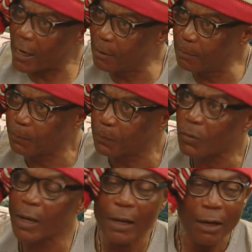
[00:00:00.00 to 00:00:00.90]
him
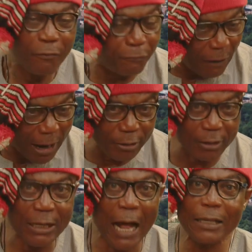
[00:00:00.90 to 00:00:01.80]

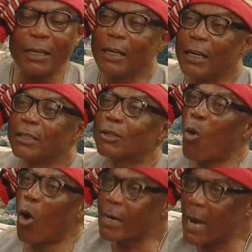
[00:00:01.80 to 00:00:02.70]
felt that he is
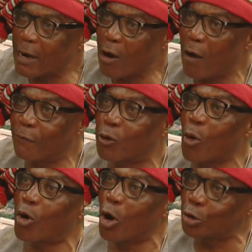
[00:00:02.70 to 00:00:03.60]
worthy enough
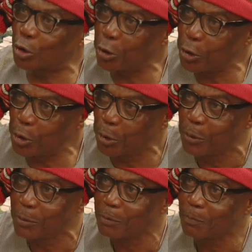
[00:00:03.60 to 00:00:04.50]
to continue
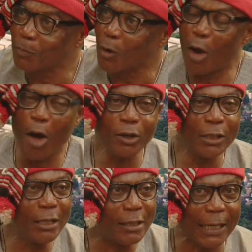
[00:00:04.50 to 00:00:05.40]
on
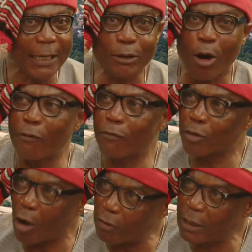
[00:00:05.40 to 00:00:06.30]
the seat of
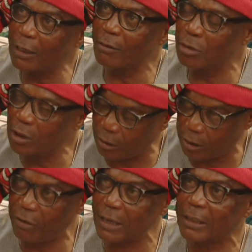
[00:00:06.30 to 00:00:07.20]
governing
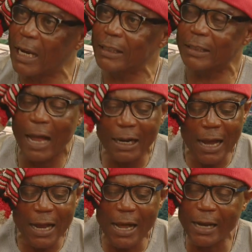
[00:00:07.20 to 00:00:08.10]
River State and
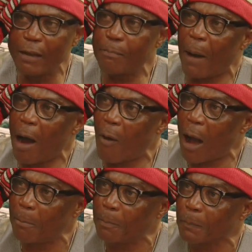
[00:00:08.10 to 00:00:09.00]
handed him
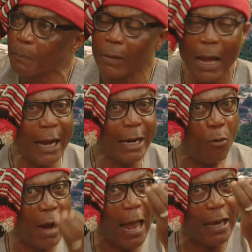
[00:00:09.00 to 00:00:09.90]
power, and they
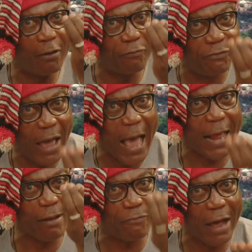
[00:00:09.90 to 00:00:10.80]
were
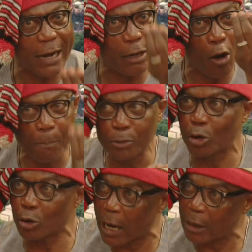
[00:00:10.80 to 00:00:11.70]
very, very
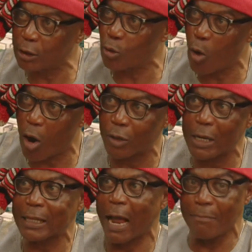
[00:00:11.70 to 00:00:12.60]
open to tell the world
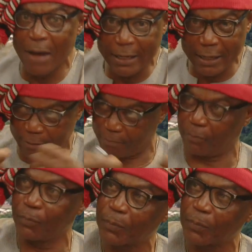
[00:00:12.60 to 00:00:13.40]
that I made him.